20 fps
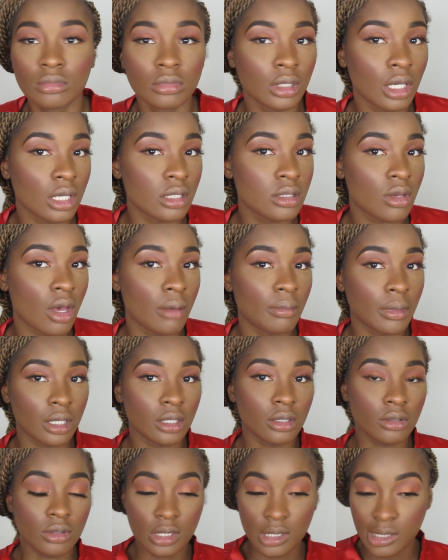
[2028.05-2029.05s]
Okay, so I'm
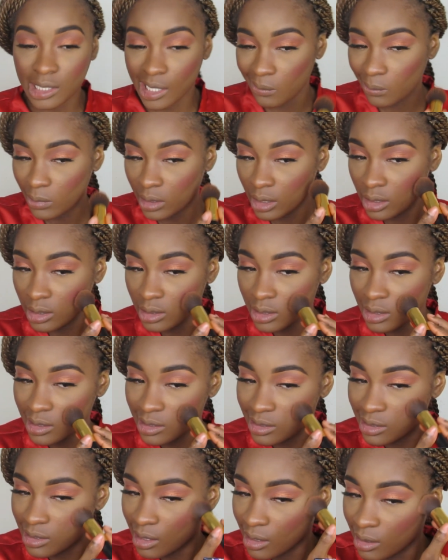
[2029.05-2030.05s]
gonna do the same thing to
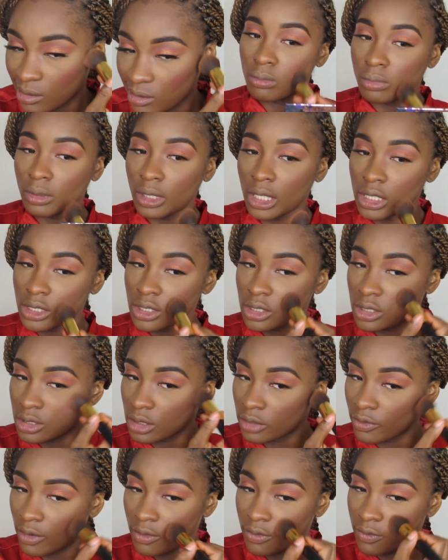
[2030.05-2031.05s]
this side. Blush
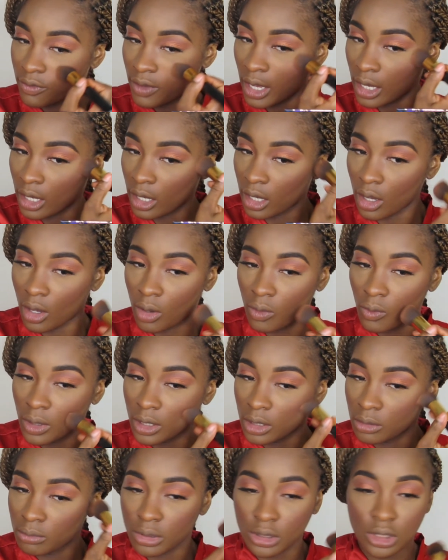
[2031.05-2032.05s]
effect
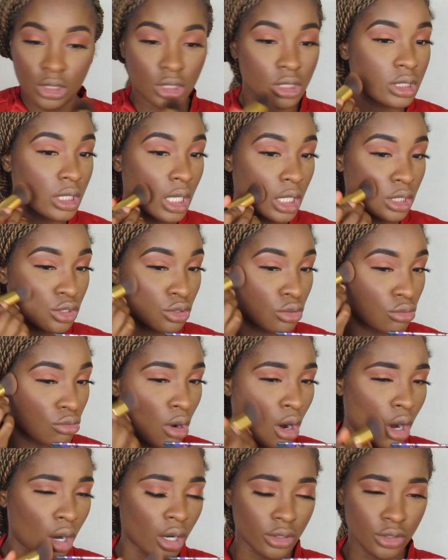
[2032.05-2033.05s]
going, but just not too
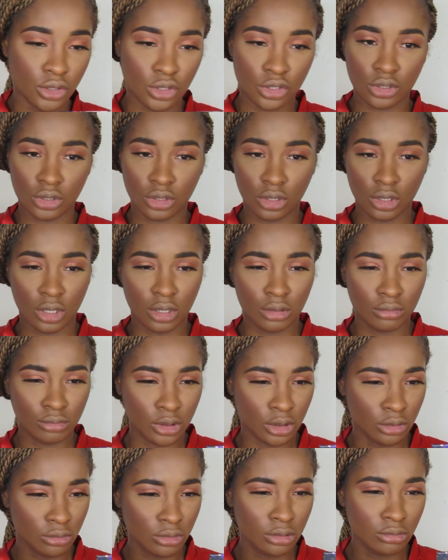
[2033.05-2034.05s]
harsh, you know?
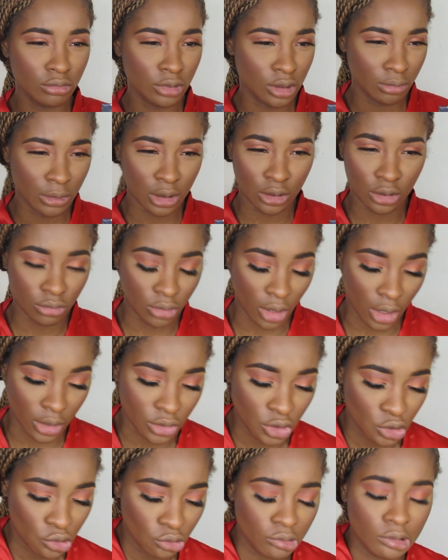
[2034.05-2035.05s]
You don't want something too
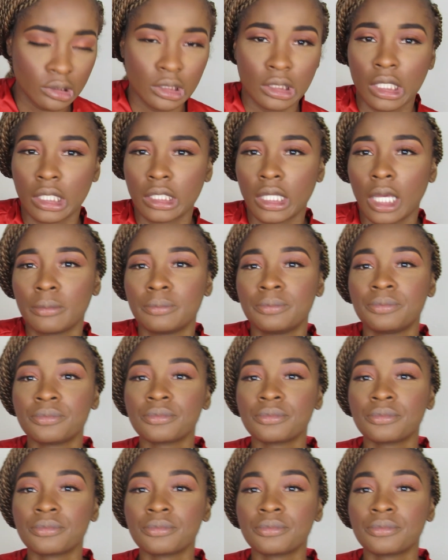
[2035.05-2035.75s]
harsh. You don't want to look like that.